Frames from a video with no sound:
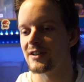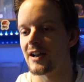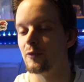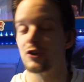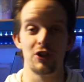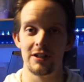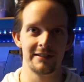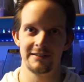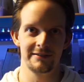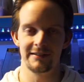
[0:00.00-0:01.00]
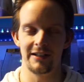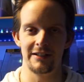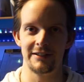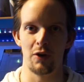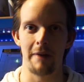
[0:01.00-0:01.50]
Which he's
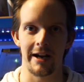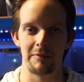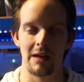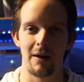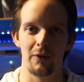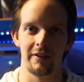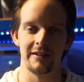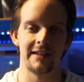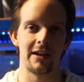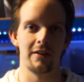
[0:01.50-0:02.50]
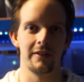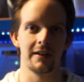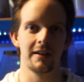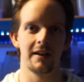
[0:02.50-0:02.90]
still mad at me about to this day, I think.